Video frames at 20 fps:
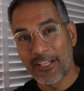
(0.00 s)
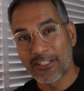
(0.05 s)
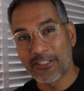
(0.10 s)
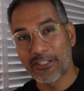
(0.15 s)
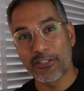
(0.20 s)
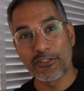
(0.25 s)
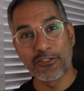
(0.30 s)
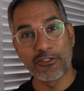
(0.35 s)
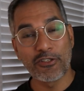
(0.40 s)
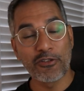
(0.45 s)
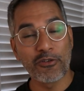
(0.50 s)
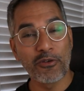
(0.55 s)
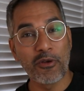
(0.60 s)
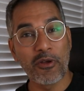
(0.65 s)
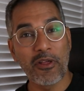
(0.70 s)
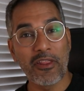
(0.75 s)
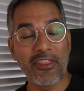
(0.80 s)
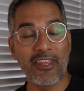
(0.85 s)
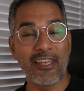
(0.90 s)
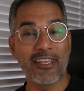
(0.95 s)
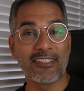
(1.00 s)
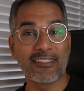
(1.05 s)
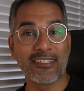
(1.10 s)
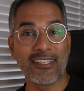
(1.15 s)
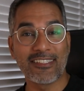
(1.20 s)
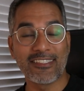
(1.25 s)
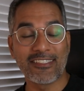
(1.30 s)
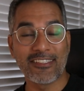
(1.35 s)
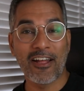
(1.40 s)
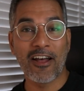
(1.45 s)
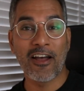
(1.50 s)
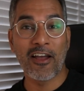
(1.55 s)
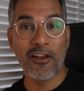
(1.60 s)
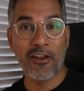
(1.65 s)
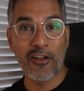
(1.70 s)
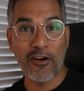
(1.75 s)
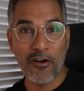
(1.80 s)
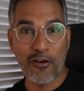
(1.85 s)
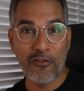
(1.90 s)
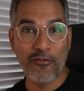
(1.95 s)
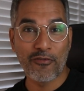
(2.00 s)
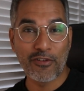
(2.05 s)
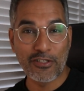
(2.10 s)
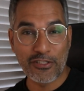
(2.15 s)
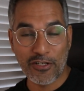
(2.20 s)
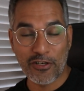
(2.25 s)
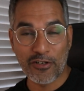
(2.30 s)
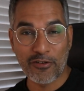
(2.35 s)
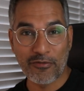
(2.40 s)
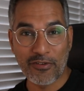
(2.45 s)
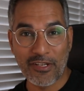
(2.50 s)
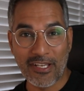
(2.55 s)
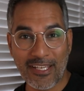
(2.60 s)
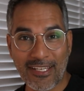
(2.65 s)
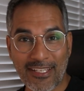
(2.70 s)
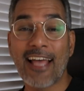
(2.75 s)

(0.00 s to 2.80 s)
to do this style of photography.